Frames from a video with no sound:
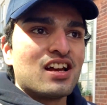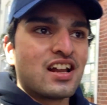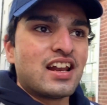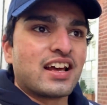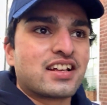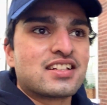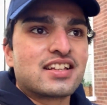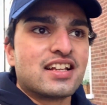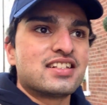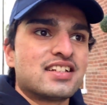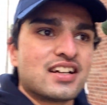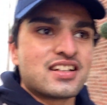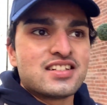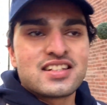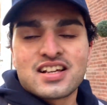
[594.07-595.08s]
Like get
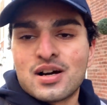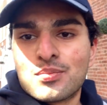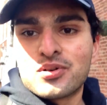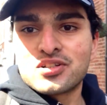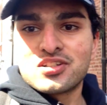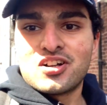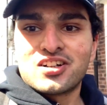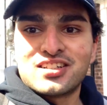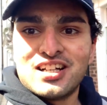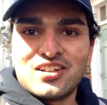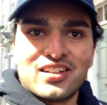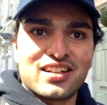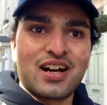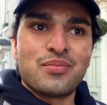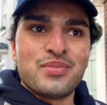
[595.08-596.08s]
stuck in Singapore's lockdown
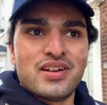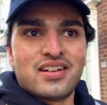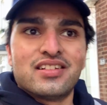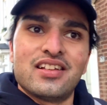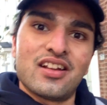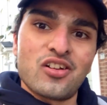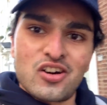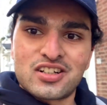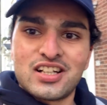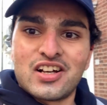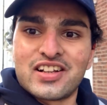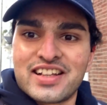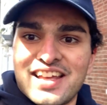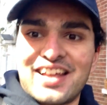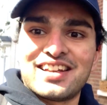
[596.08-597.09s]
and come here and then
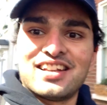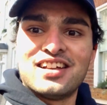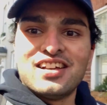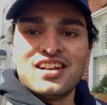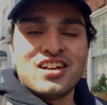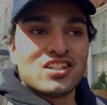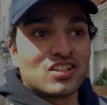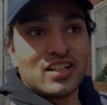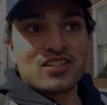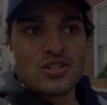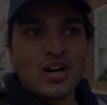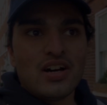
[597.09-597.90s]
lockdown again. So let's go